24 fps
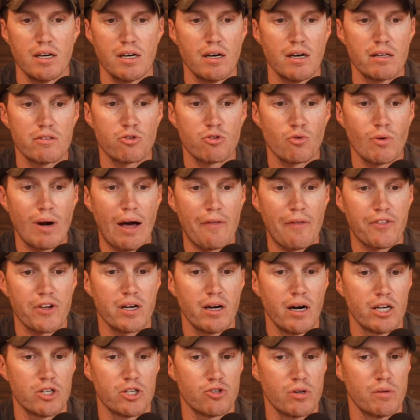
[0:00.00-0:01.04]
throughout the
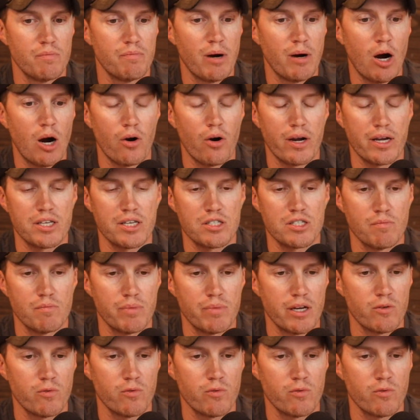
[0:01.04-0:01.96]
country, barring some big